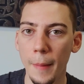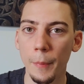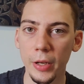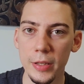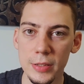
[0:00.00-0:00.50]

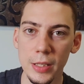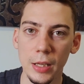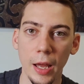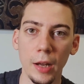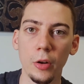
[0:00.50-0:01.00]
but I
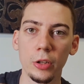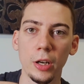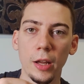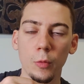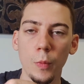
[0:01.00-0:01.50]
still, I learned a
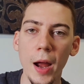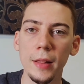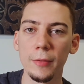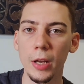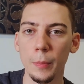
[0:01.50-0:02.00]
lot while
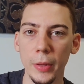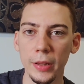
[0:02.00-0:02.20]
developing